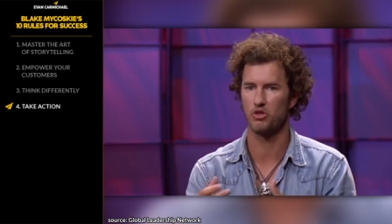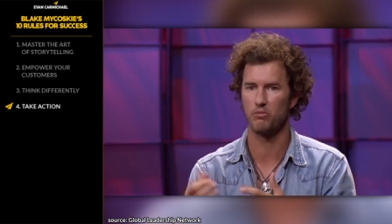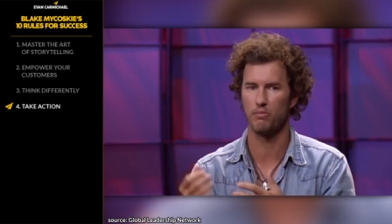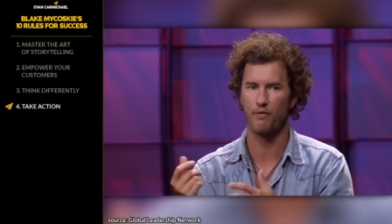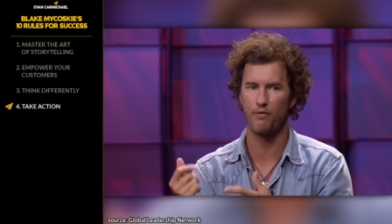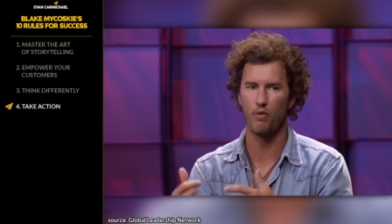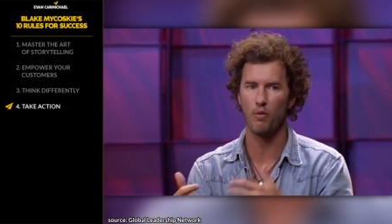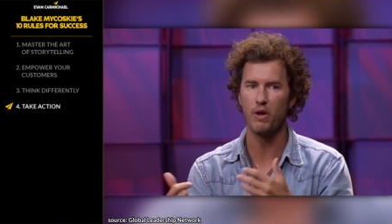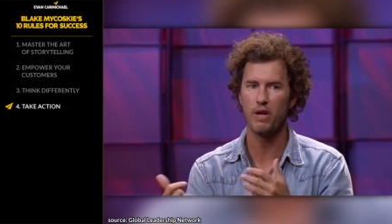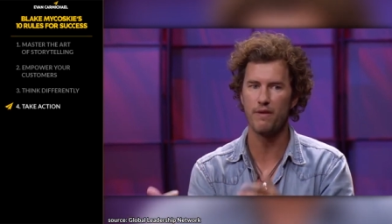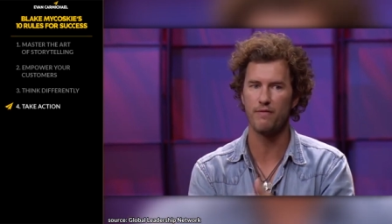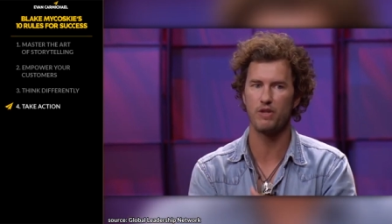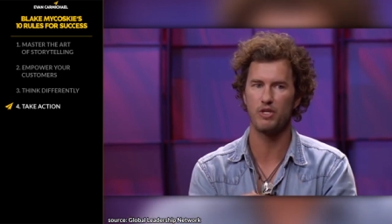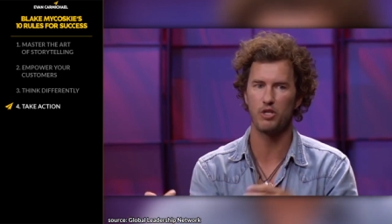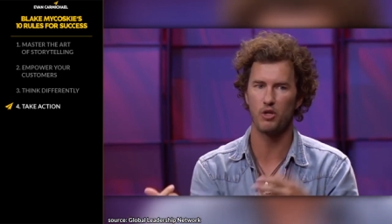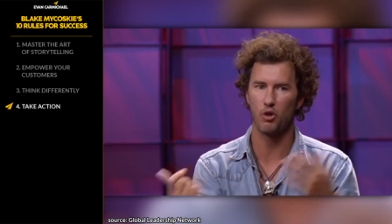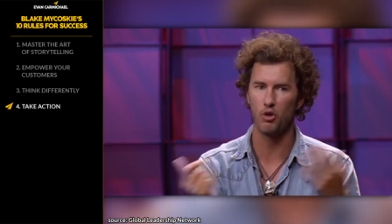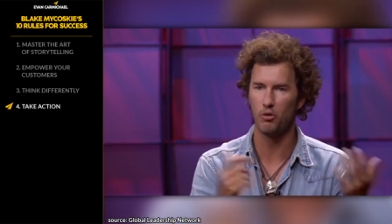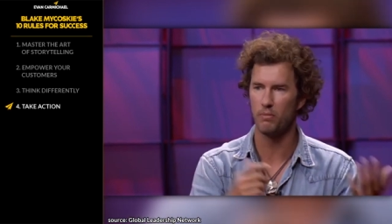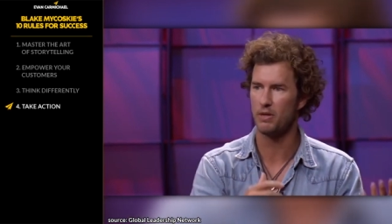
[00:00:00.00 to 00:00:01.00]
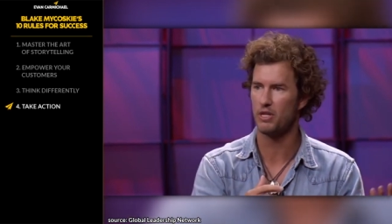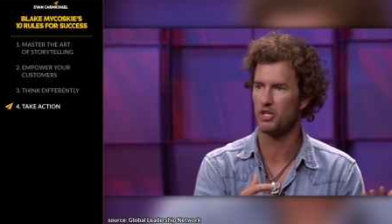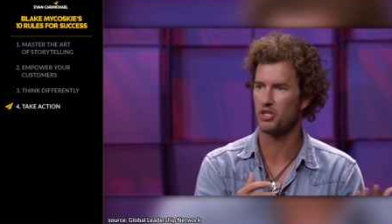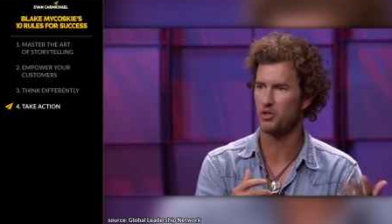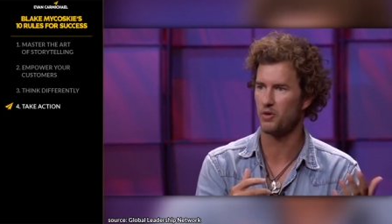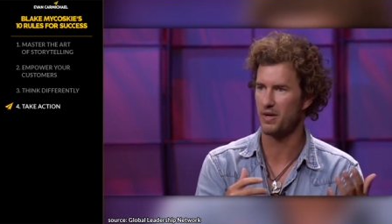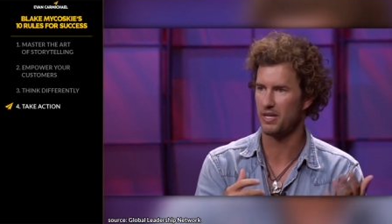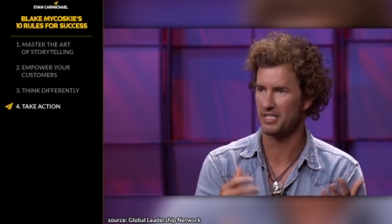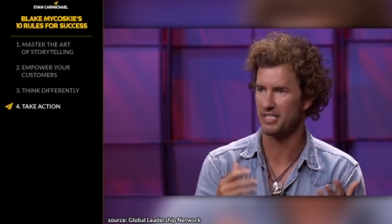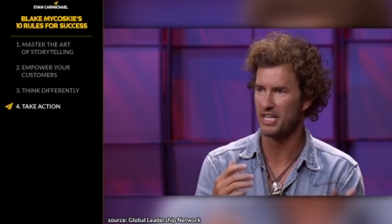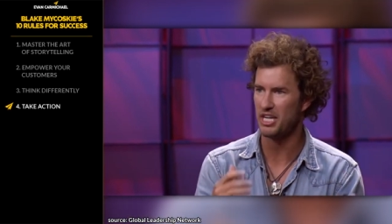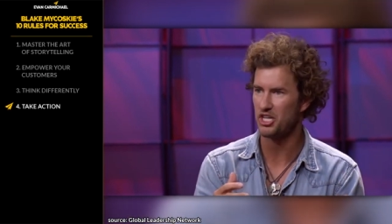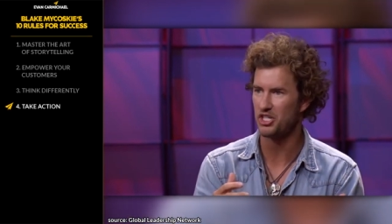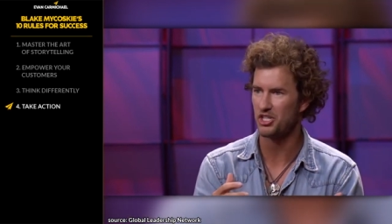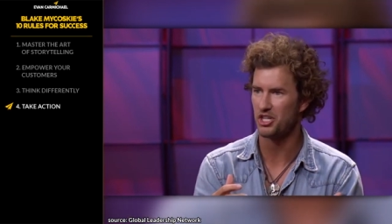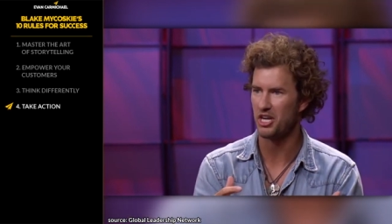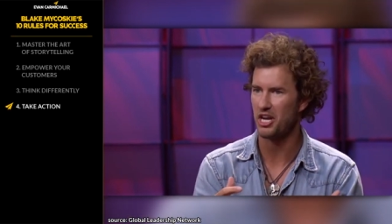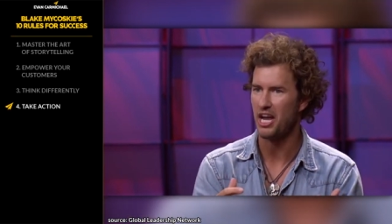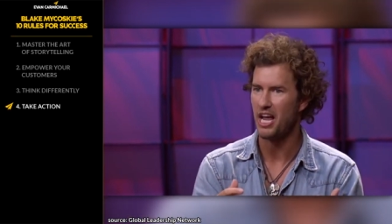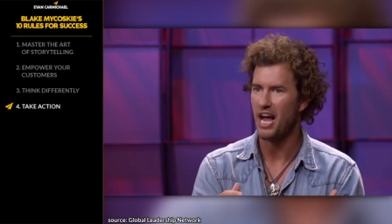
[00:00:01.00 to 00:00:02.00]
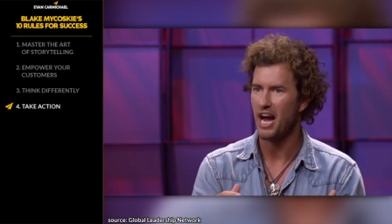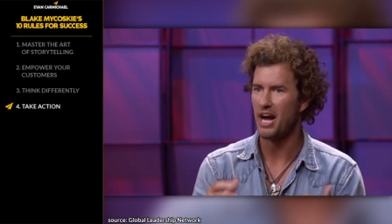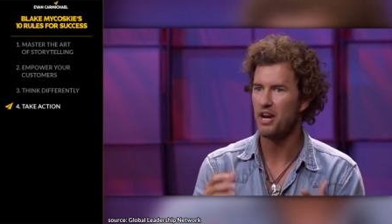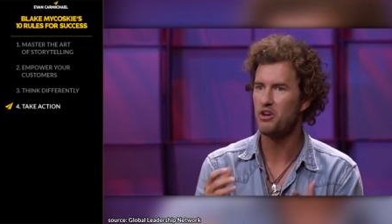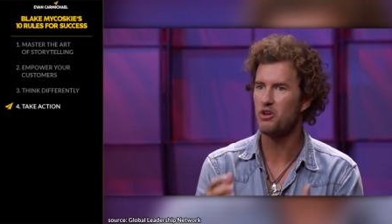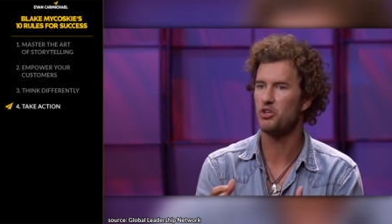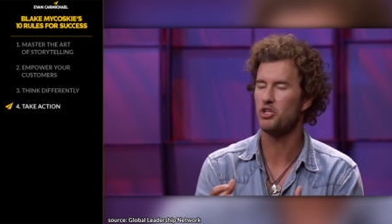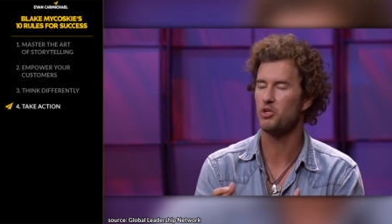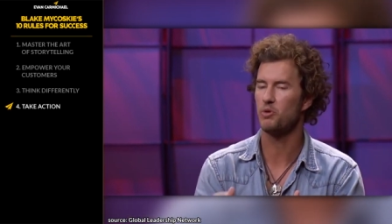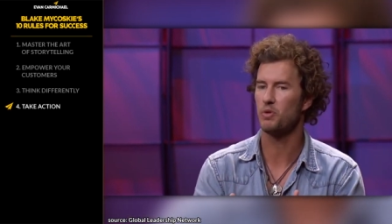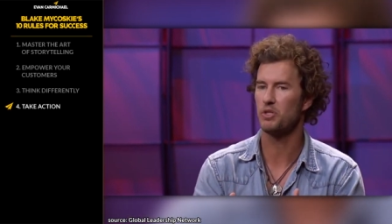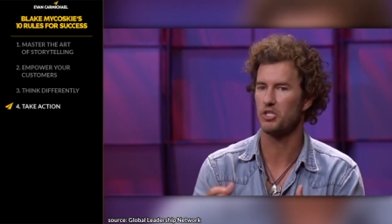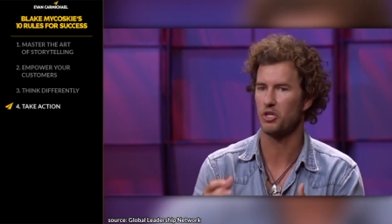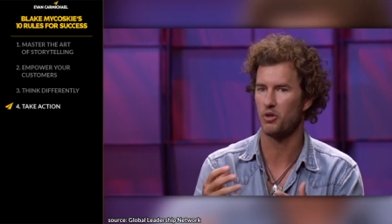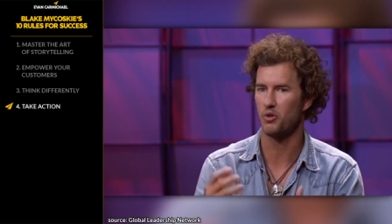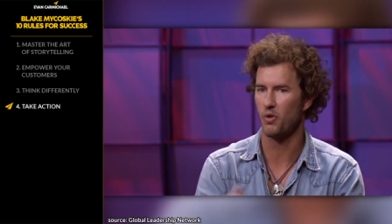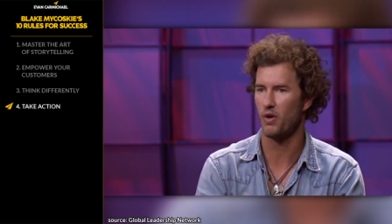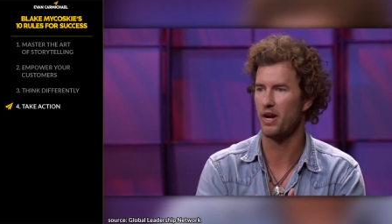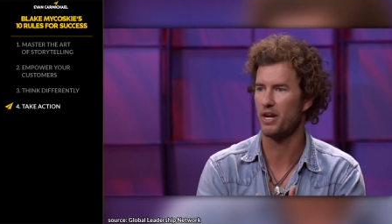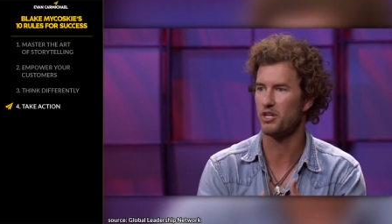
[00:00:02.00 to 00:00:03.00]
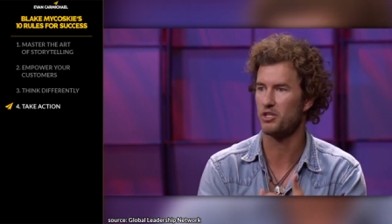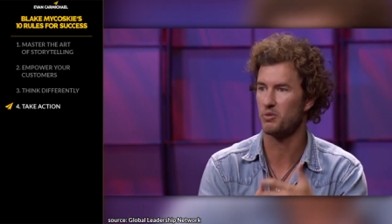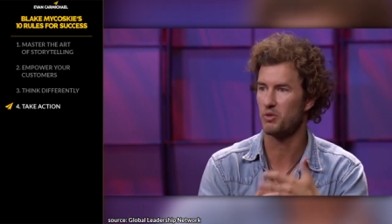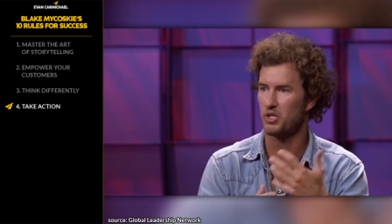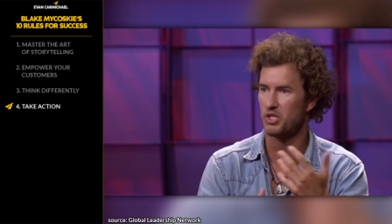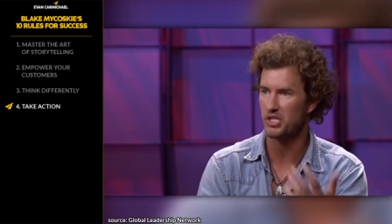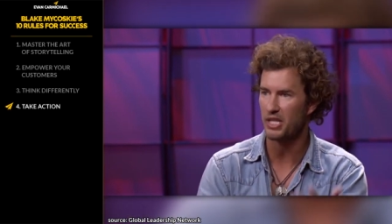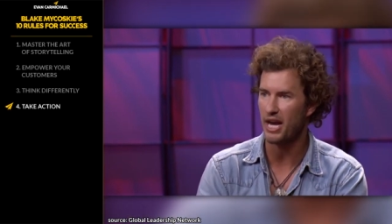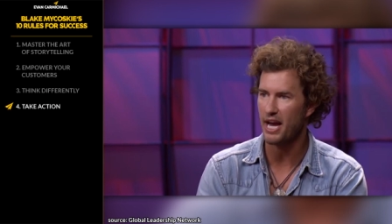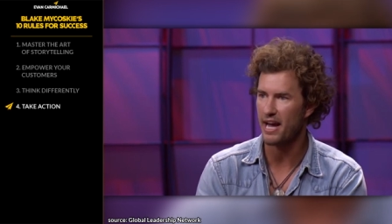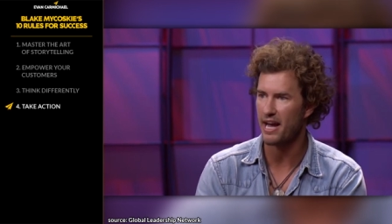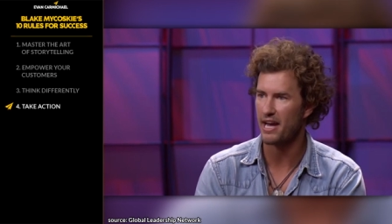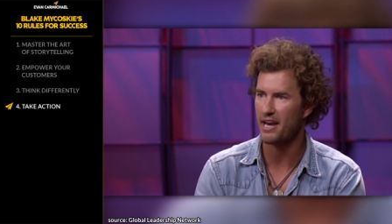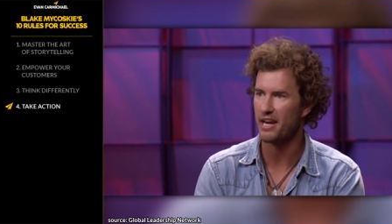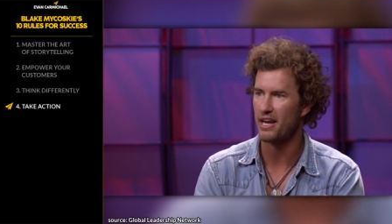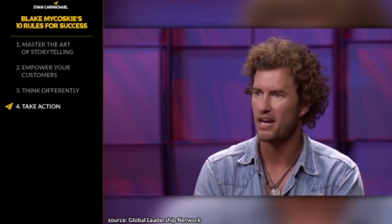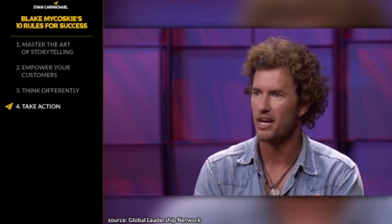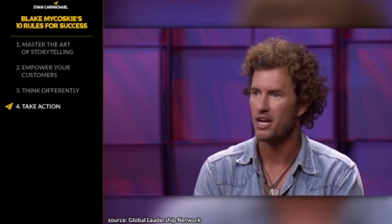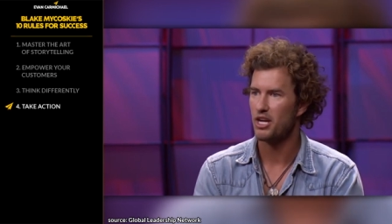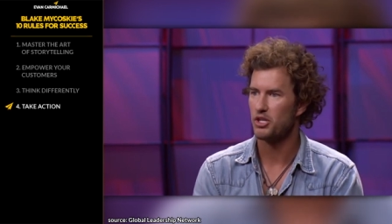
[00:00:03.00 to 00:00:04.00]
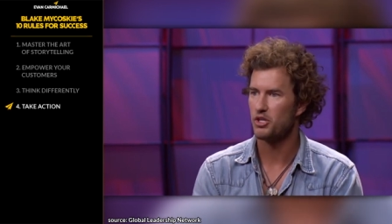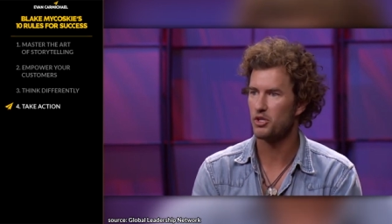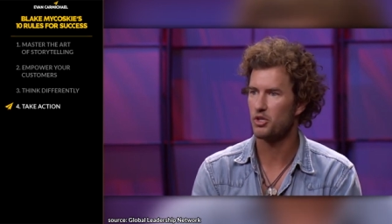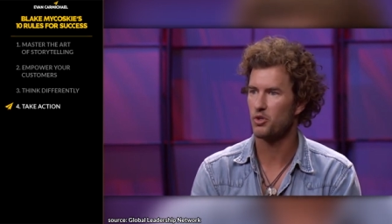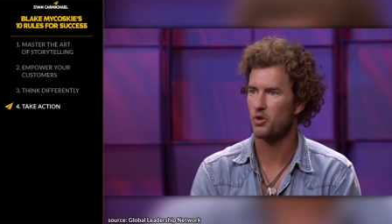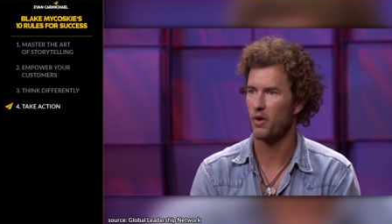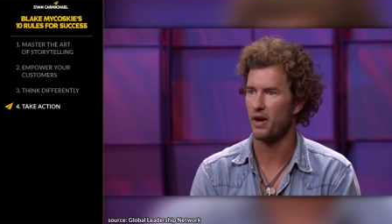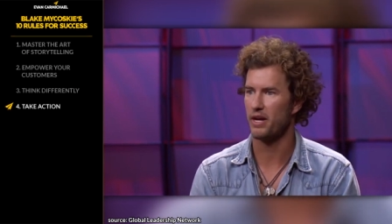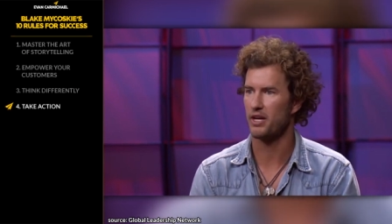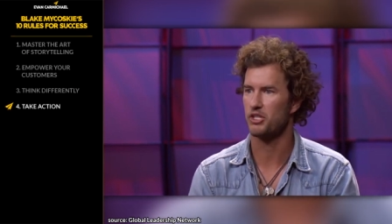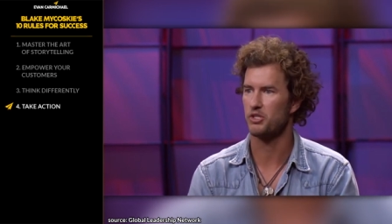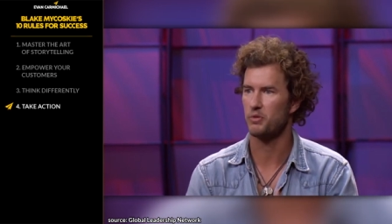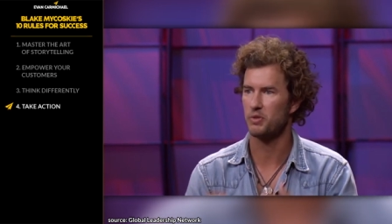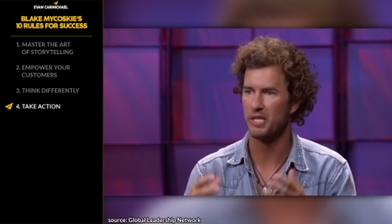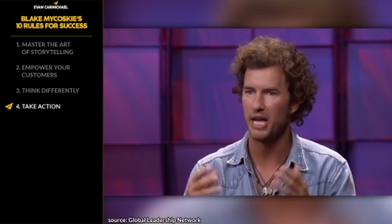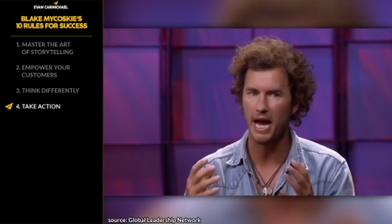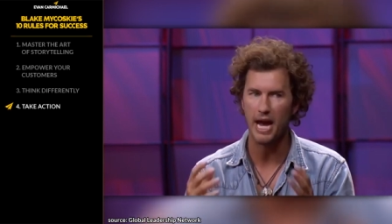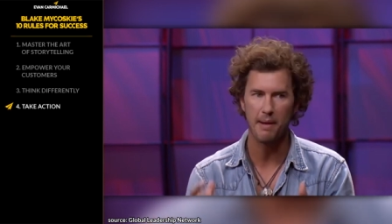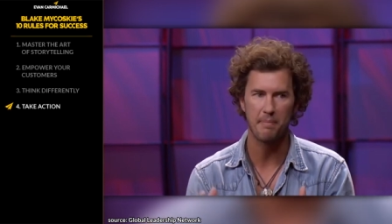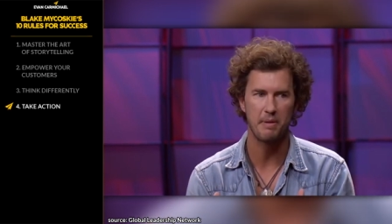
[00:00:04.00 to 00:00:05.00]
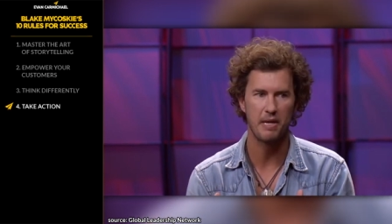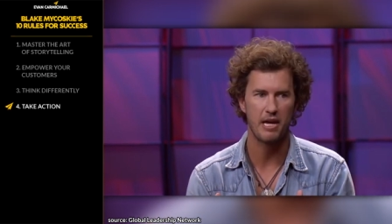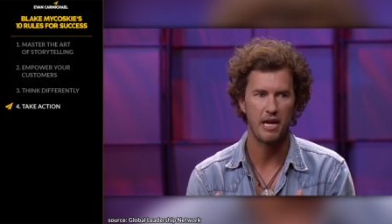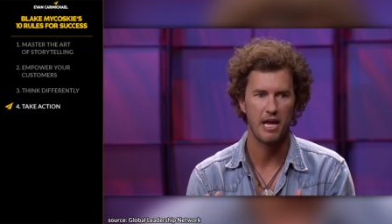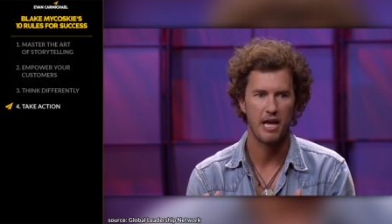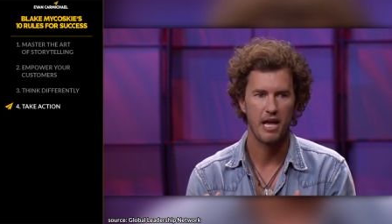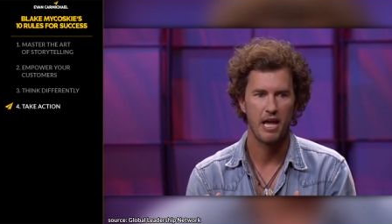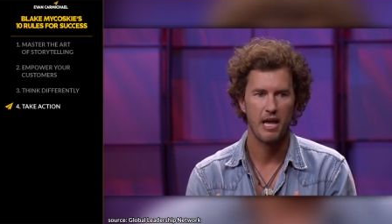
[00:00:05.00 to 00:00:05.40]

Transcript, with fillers: So before he even told me the translation, I knew she wasn't crying because she was sad. She was crying because she was happy.